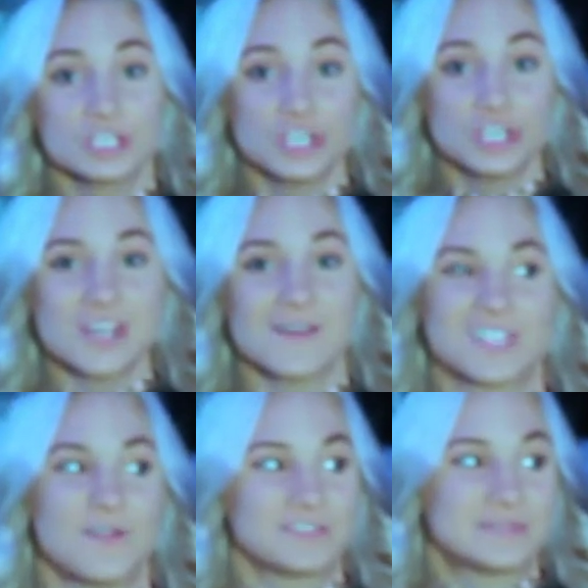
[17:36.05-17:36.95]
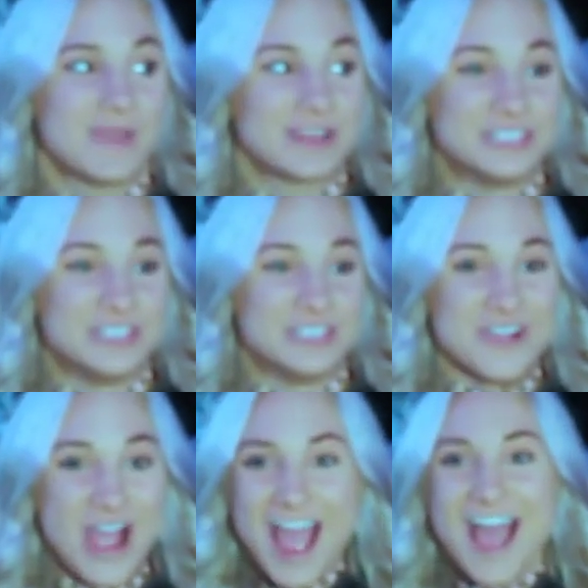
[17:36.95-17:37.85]
she should have self-respect
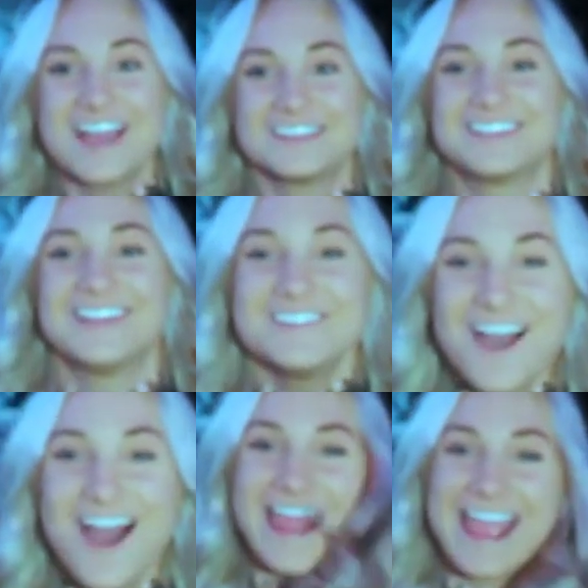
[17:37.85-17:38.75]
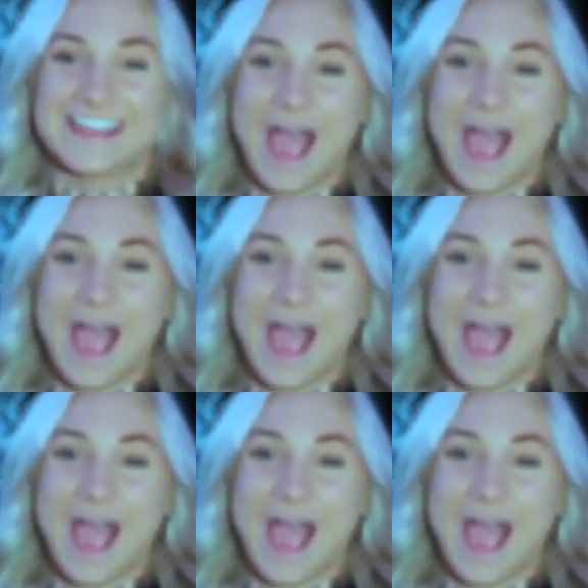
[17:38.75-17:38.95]
too, to not